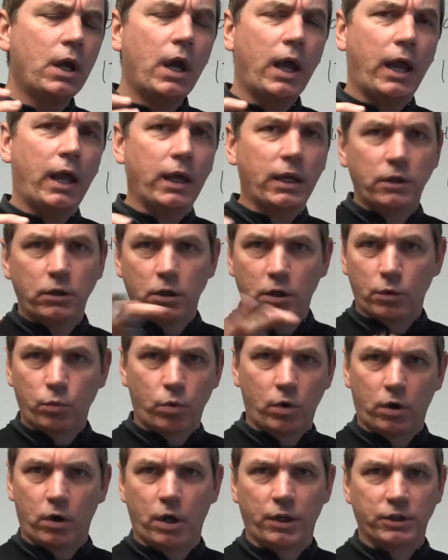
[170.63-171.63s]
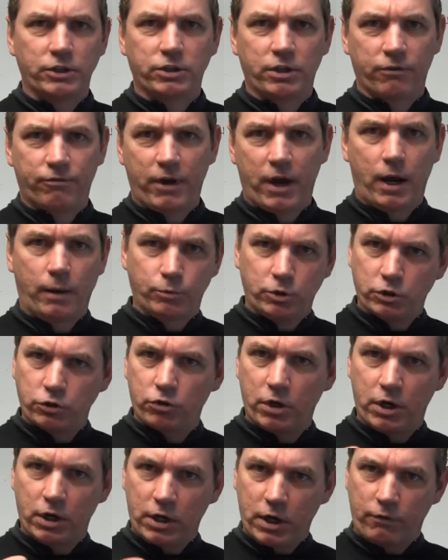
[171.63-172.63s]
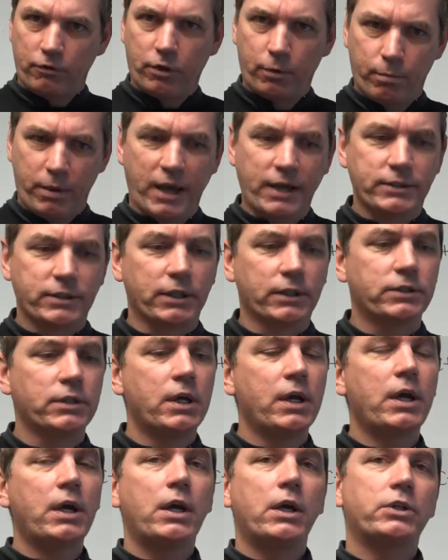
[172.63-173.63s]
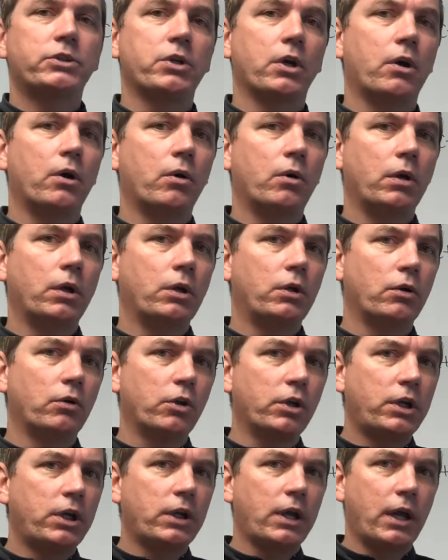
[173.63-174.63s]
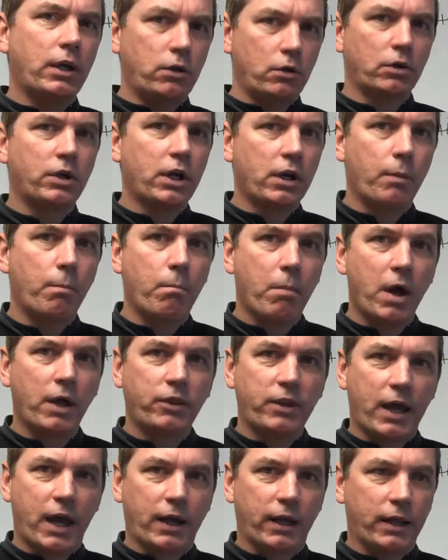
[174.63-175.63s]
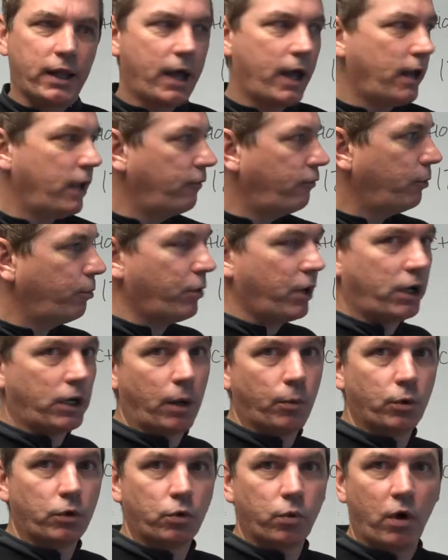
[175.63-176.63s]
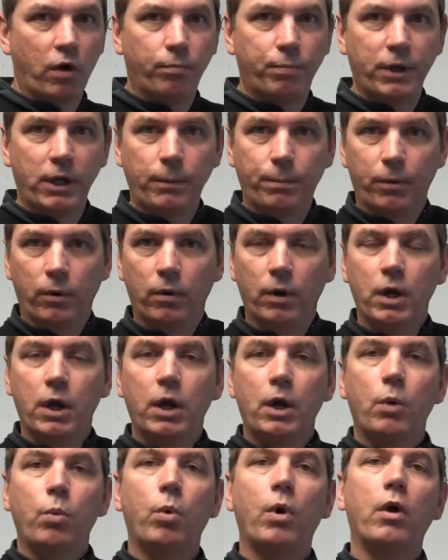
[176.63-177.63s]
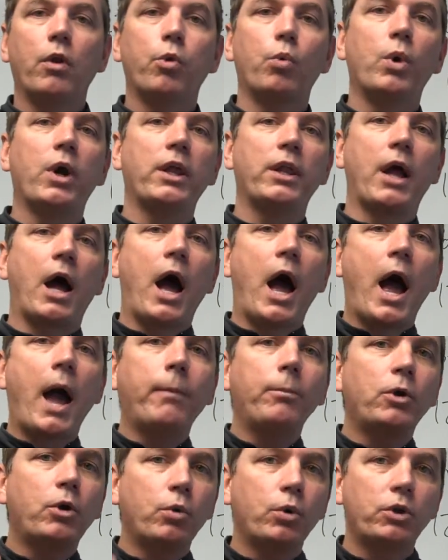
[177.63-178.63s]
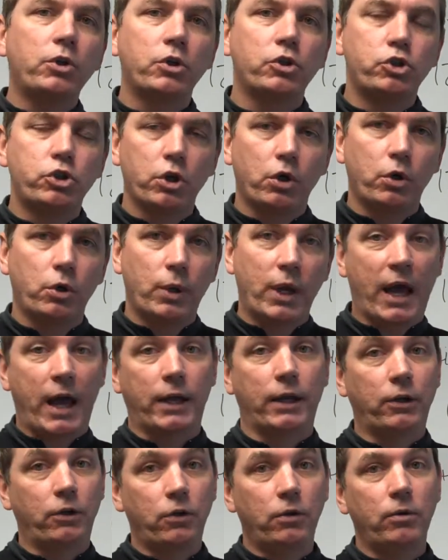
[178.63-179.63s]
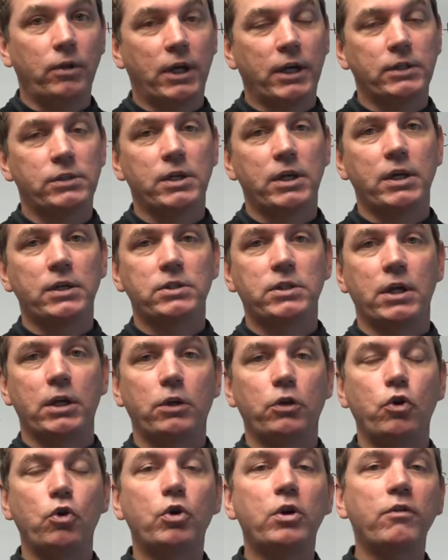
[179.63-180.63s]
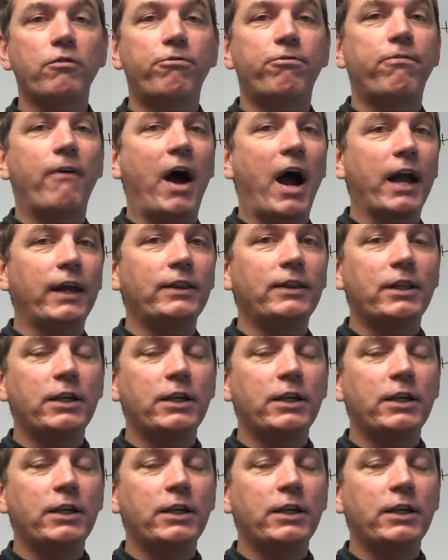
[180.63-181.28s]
And you can work all this stuff out. I'm just trying to cover the basics. So you're looking at, you'll get a month out of that if you break it up with 12 people. Well, the way that I'm going to show you how to do this is that you can find